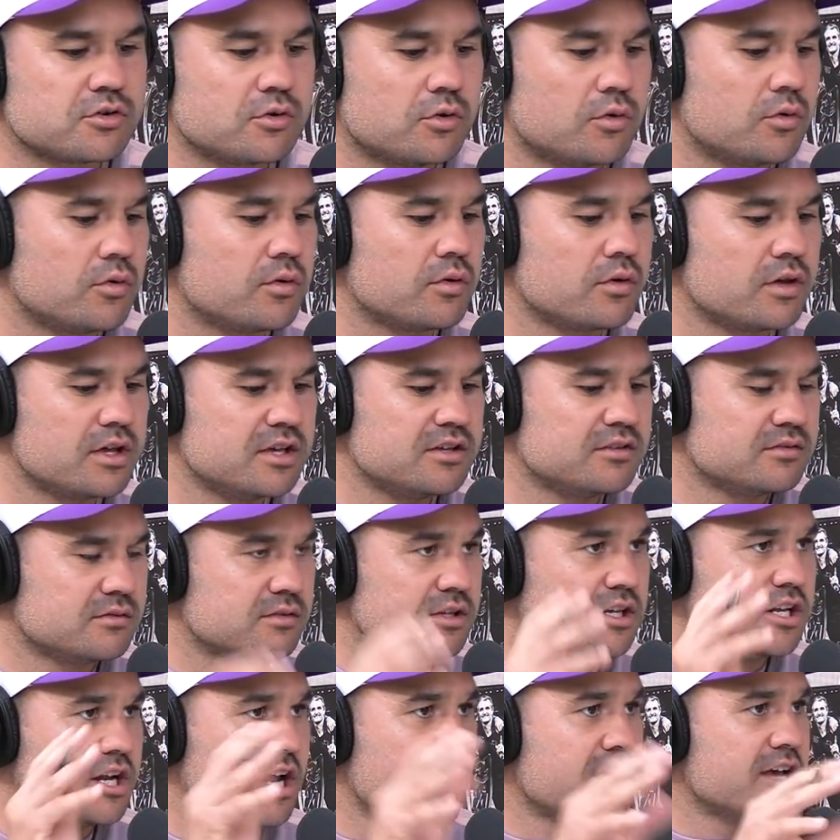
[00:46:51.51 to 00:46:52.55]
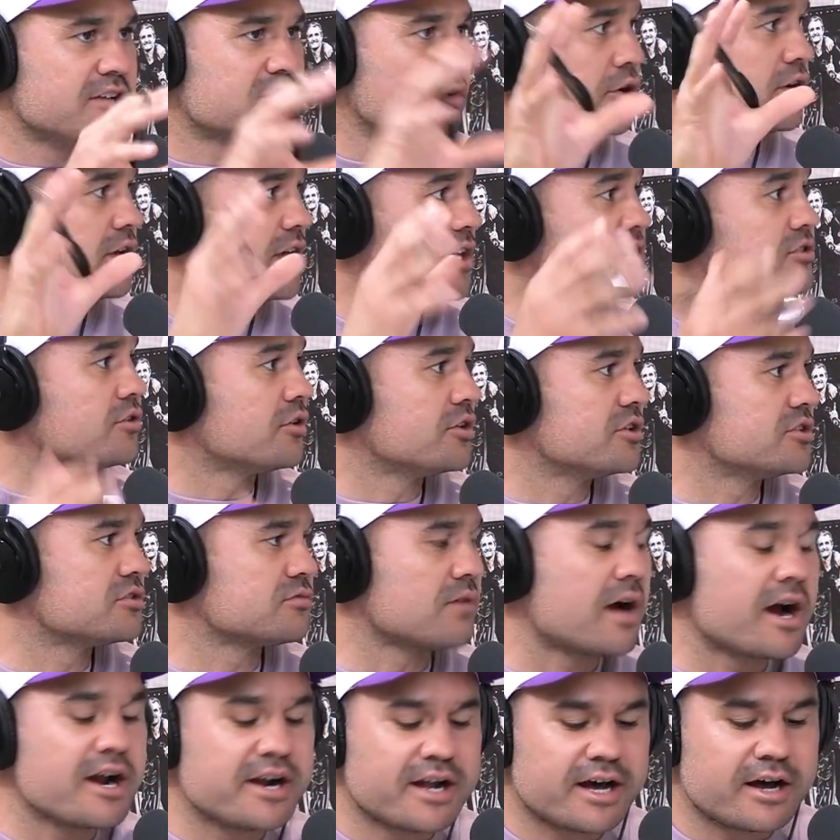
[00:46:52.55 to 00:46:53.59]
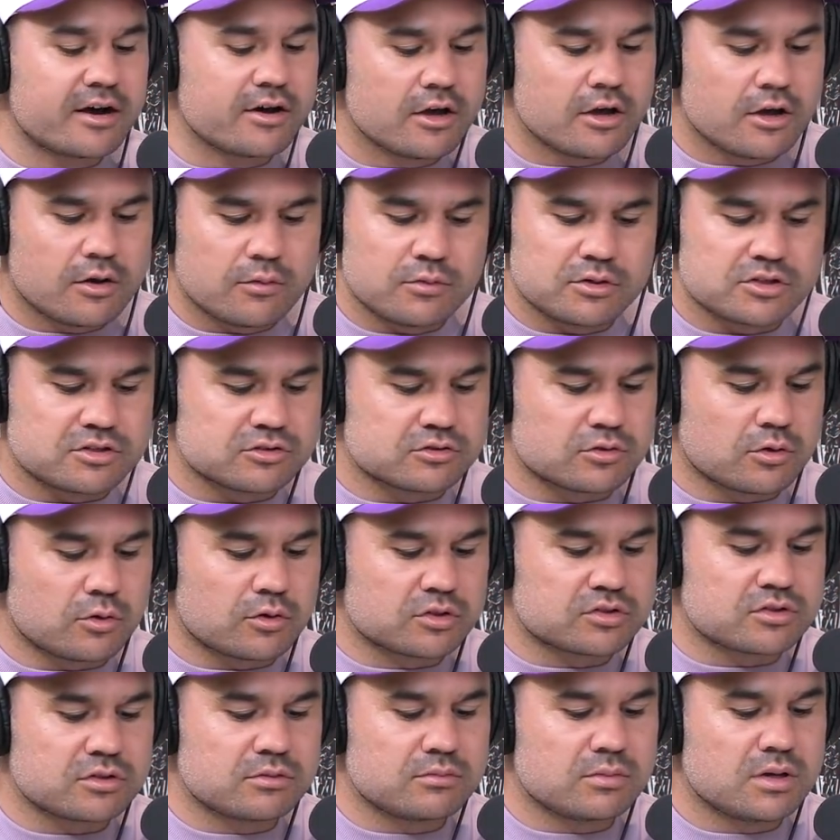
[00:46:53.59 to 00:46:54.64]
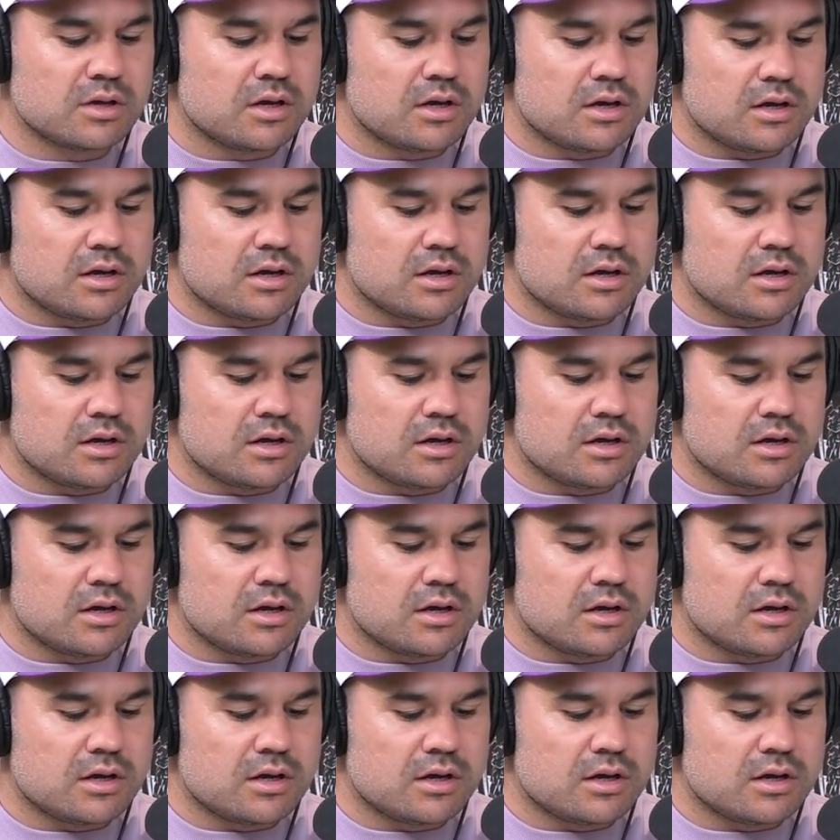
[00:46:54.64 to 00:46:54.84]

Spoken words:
or he's on his radar, which is awesome.